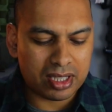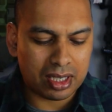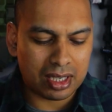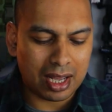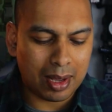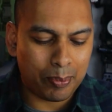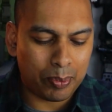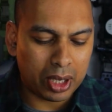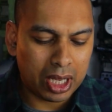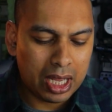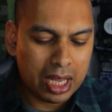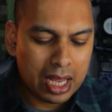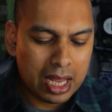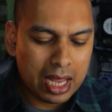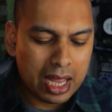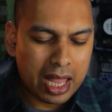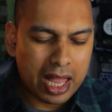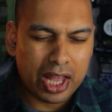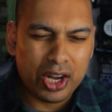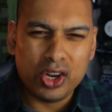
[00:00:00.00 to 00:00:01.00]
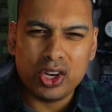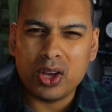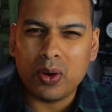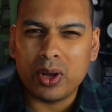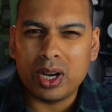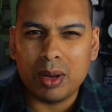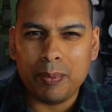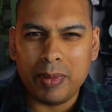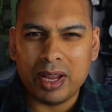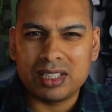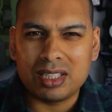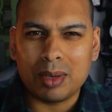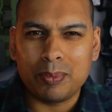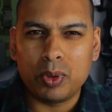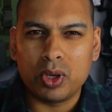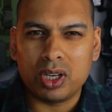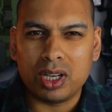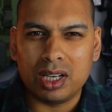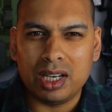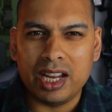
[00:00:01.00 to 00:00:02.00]
mess it up. And you don't want to mess
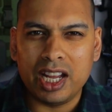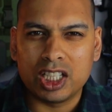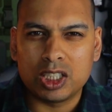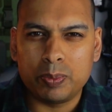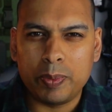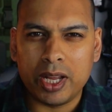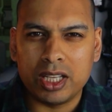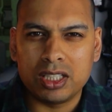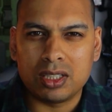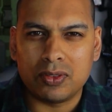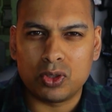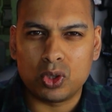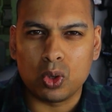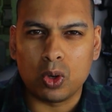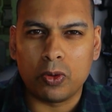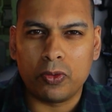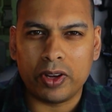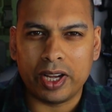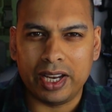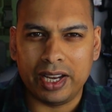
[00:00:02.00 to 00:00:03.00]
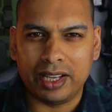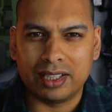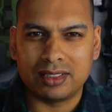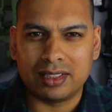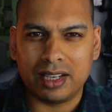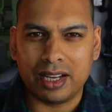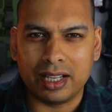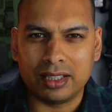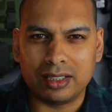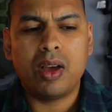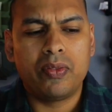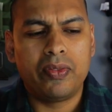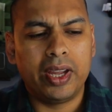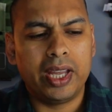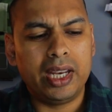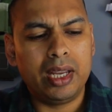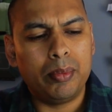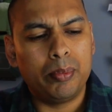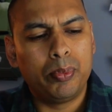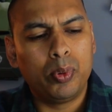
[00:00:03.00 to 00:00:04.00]
up your really expensive SureFire X300. Now,
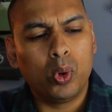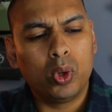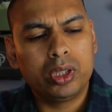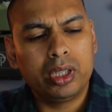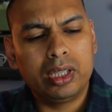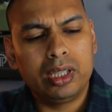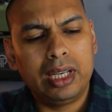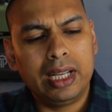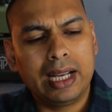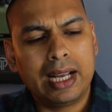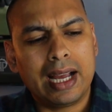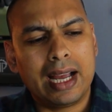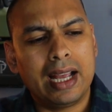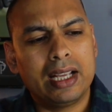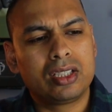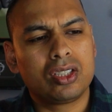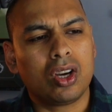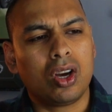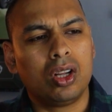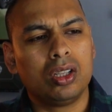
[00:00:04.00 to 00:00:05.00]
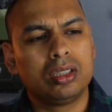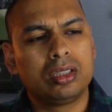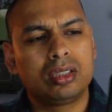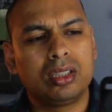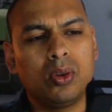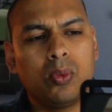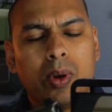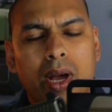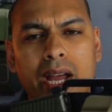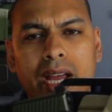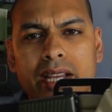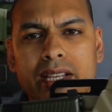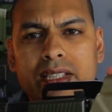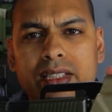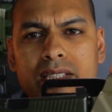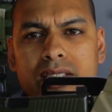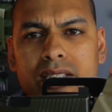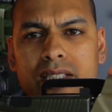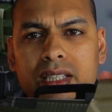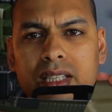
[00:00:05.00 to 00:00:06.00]
very importantly, guys,
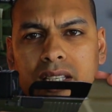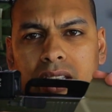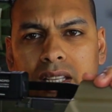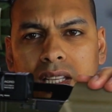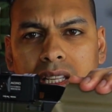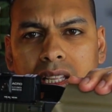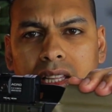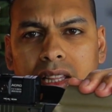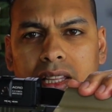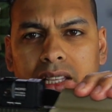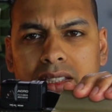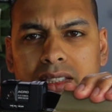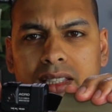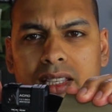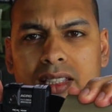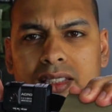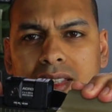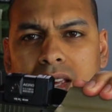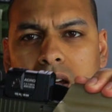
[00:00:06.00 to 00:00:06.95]
holster-wise, this is the